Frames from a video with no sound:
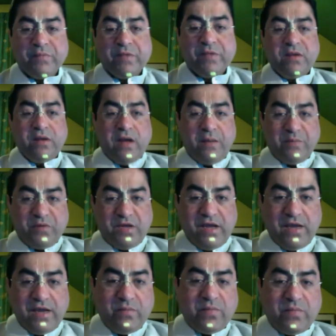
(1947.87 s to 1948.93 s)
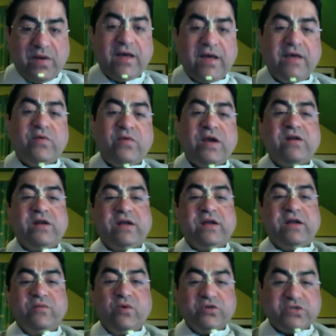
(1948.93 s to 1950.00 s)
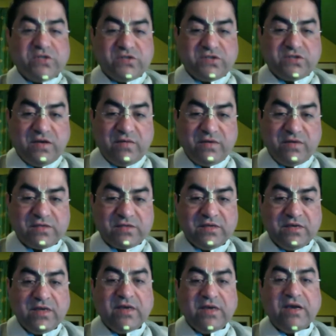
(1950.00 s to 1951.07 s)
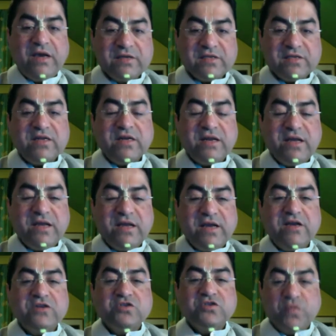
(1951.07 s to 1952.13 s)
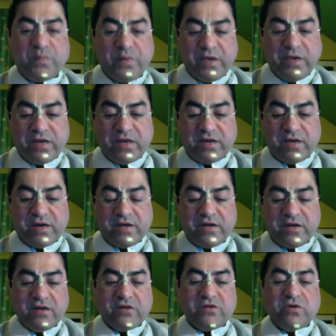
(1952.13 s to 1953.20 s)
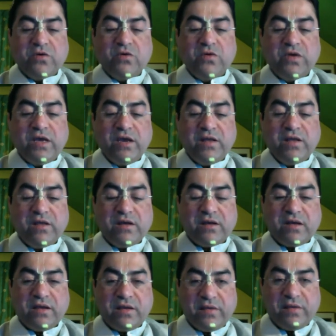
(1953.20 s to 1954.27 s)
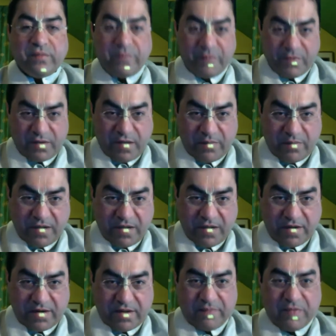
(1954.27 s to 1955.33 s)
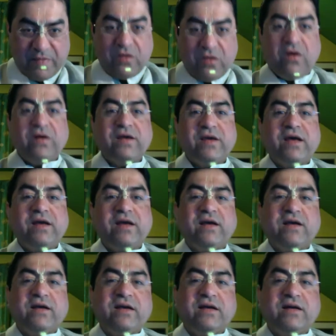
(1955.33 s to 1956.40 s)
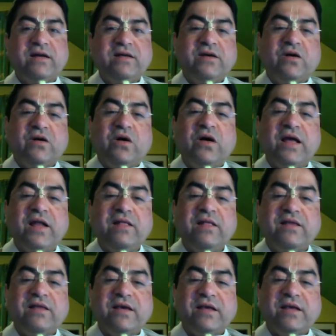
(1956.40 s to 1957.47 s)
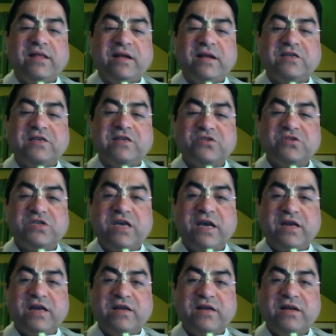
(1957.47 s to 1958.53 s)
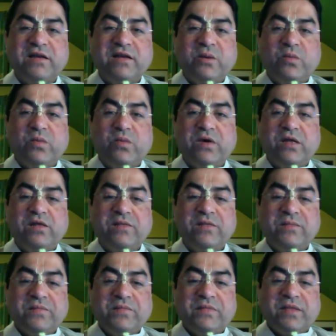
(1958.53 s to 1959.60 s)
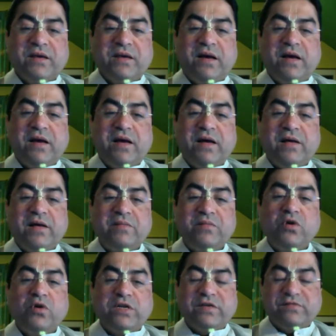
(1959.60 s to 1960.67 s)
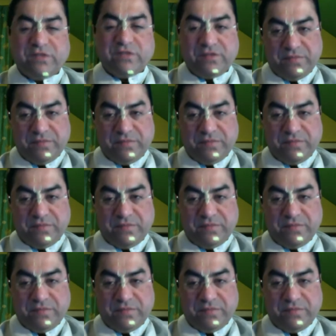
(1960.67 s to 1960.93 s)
obtained by rendering devotional service is indeed superior to either Karma Kanda or Jnana Kanda or anything that is associated with motives.